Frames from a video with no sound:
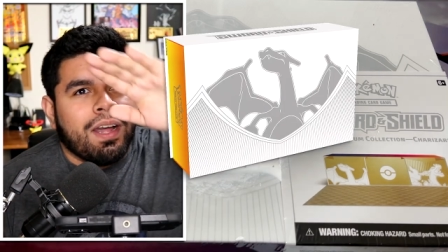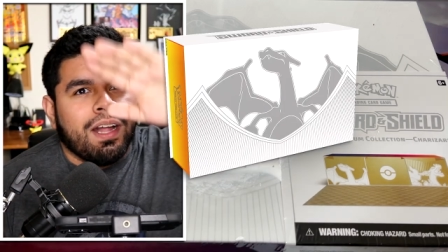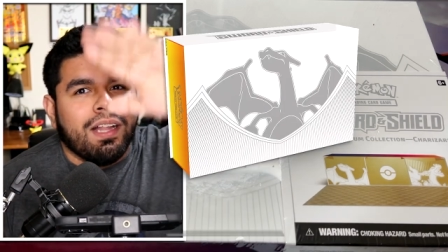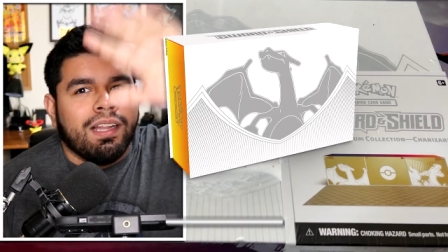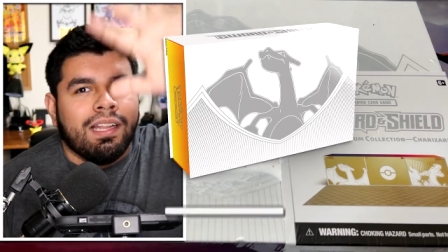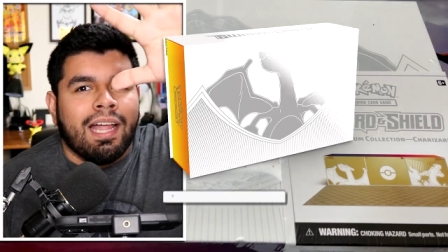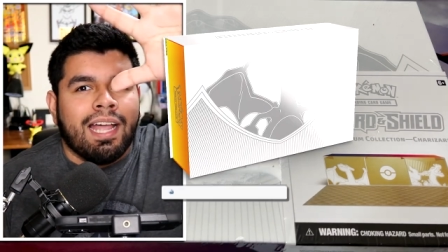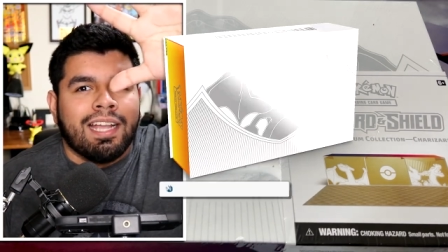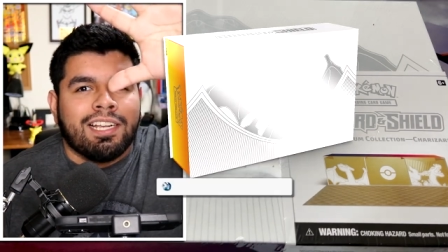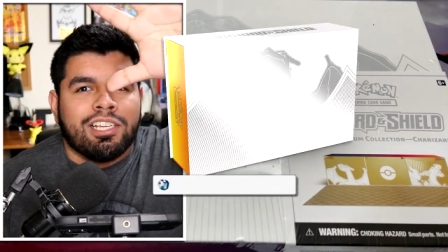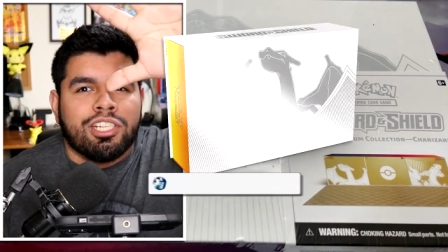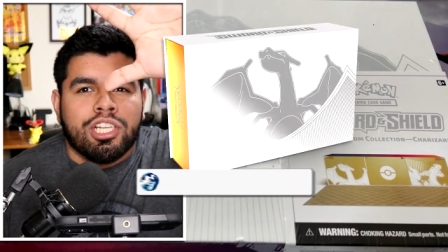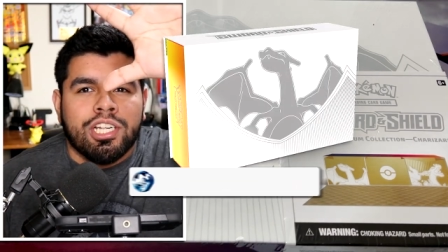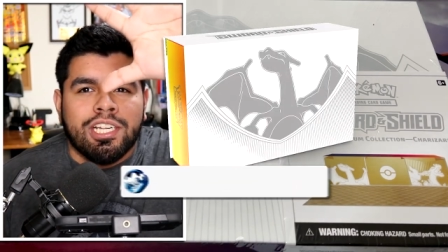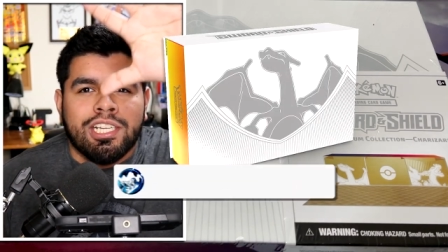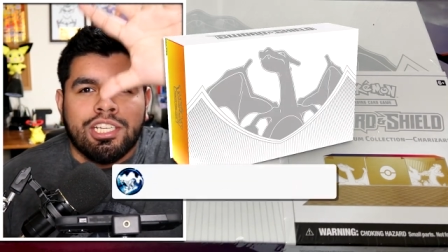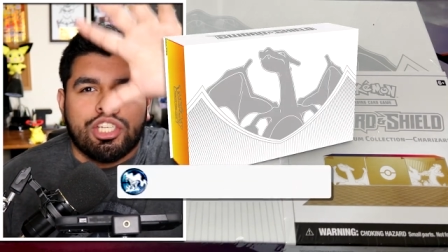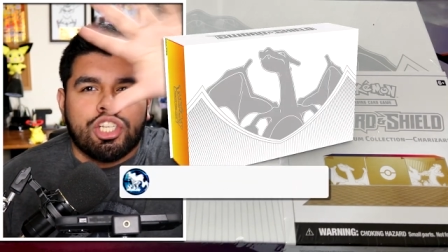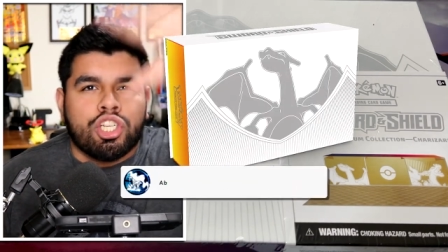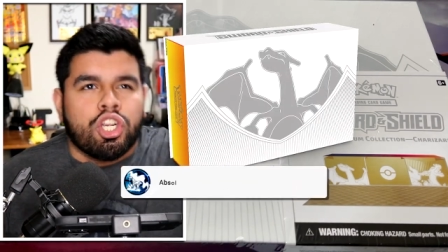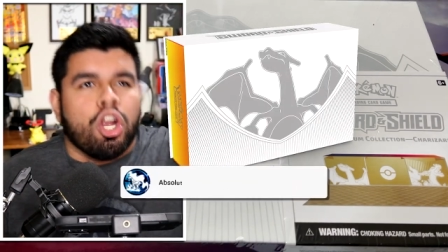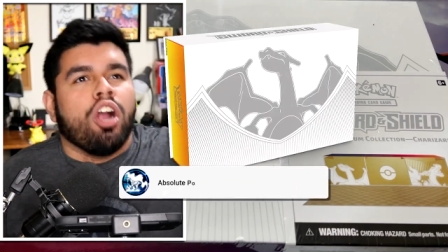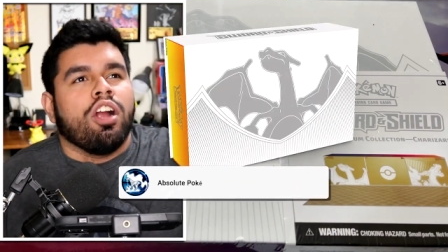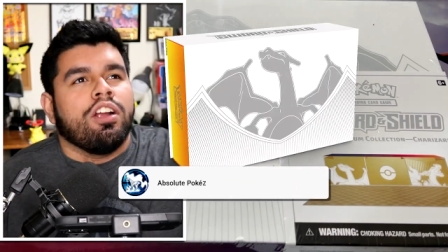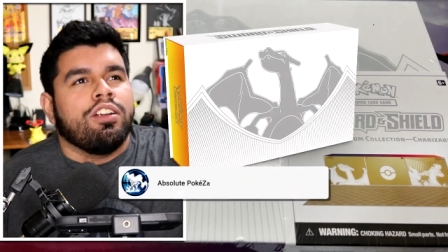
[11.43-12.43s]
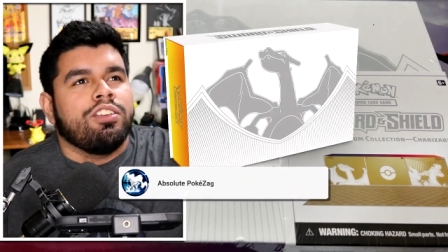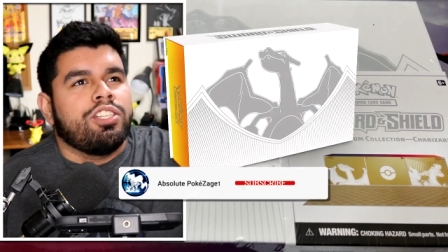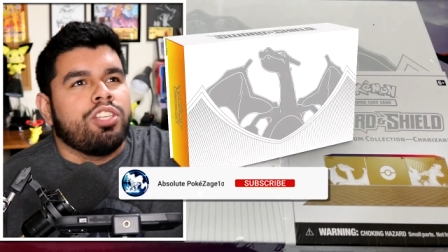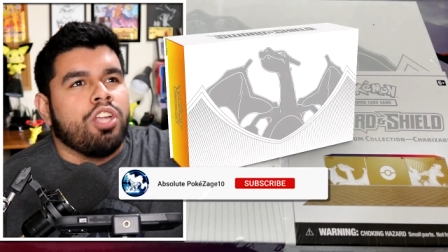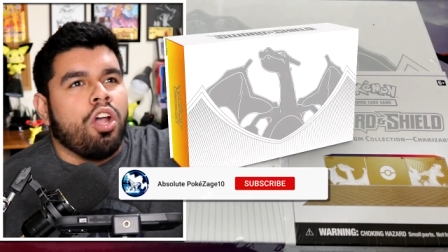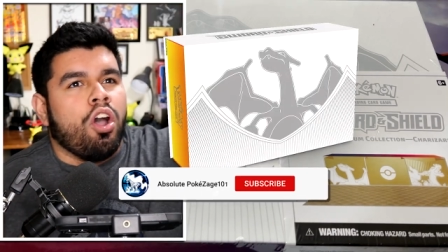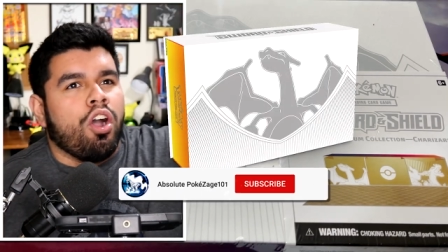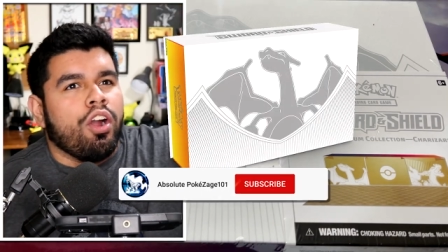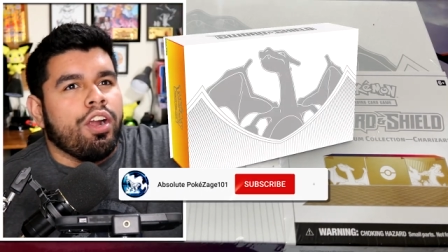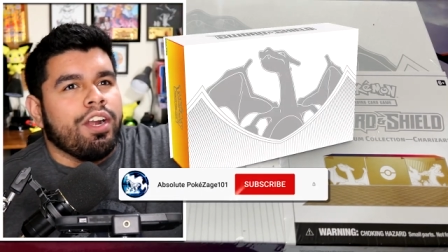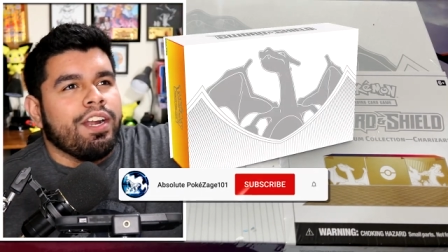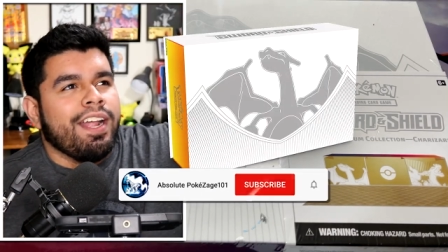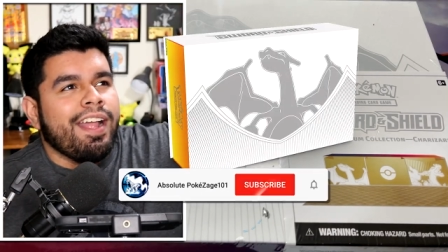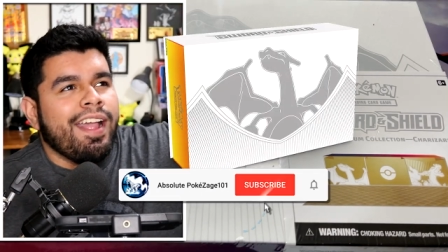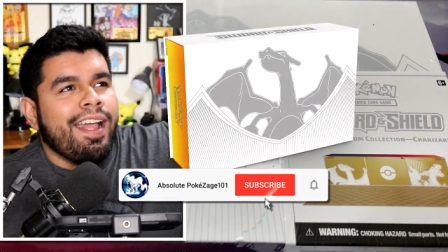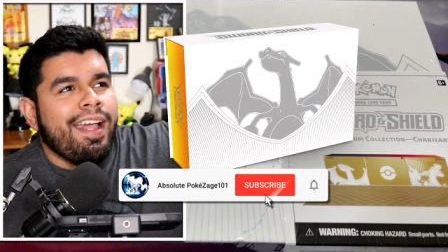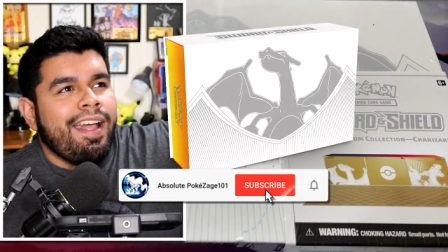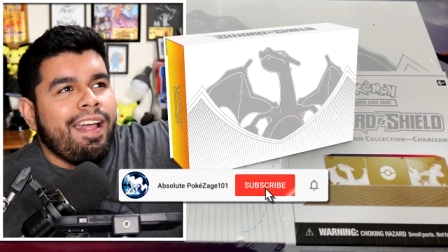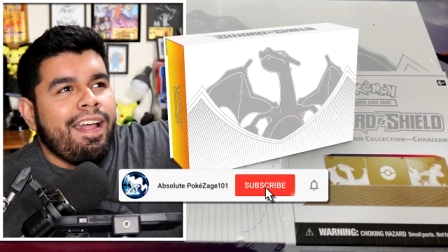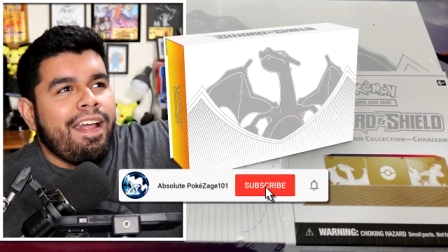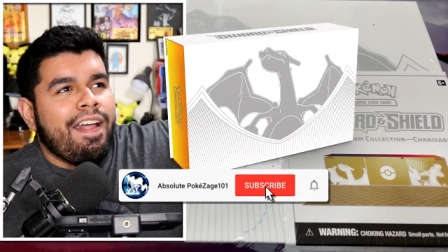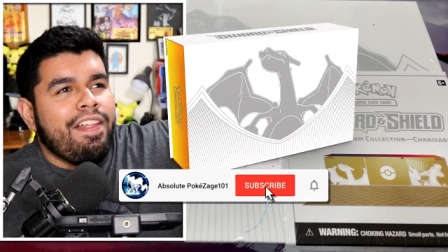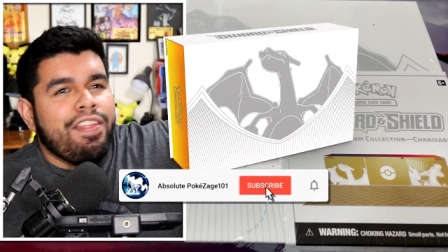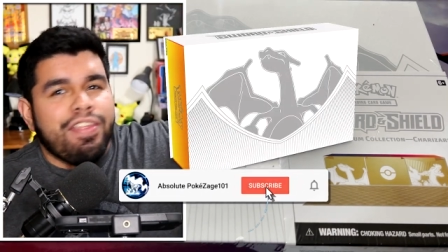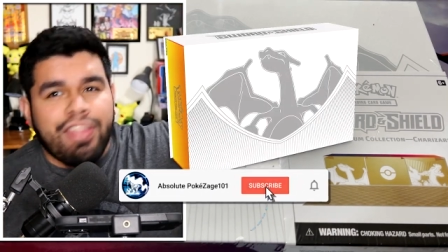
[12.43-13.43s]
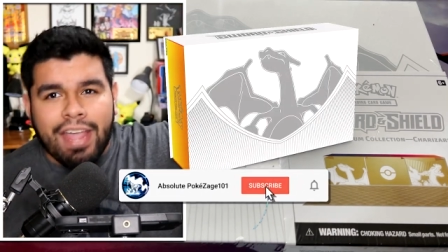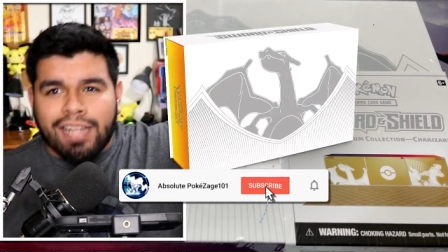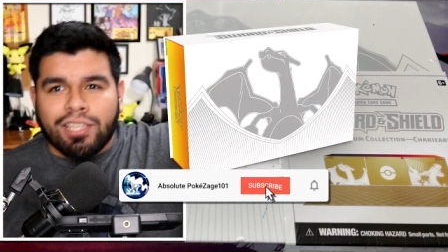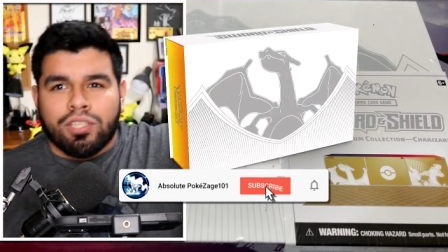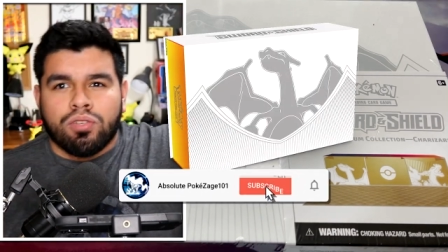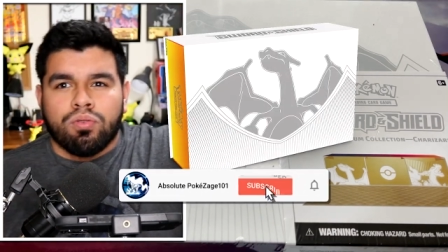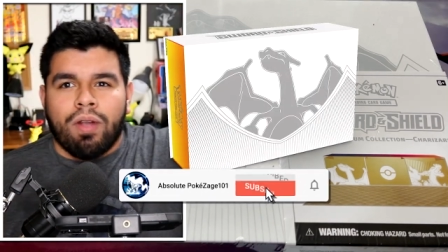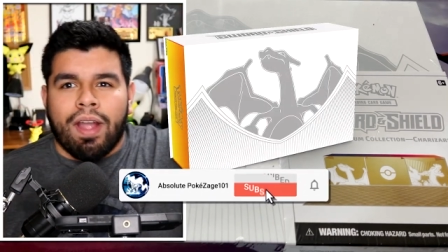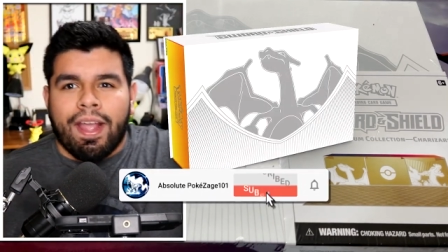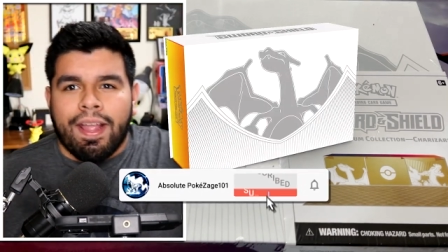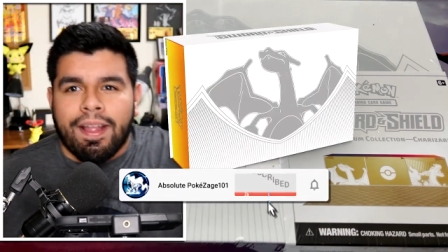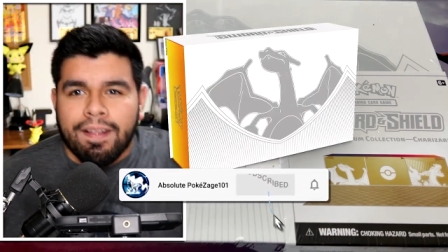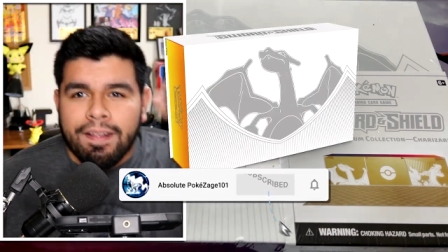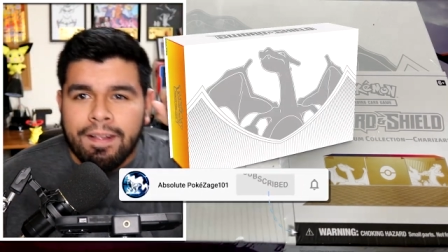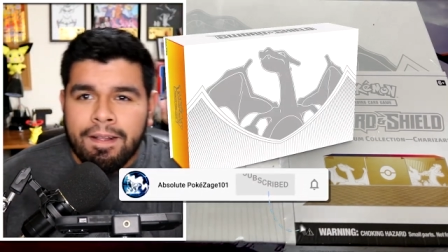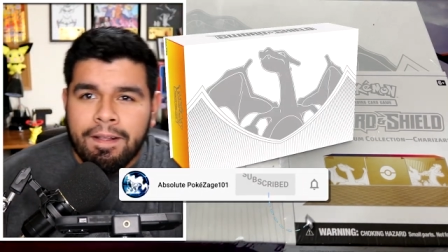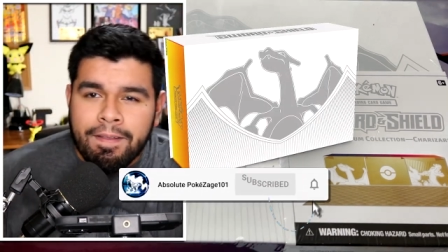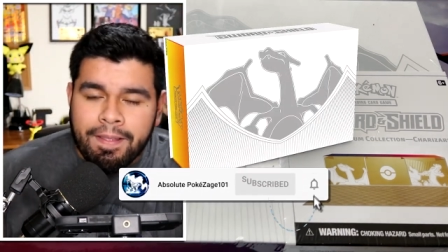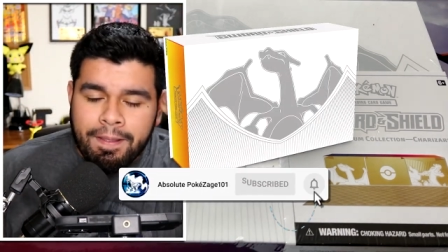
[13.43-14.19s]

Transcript: Collection Charizard. That's right.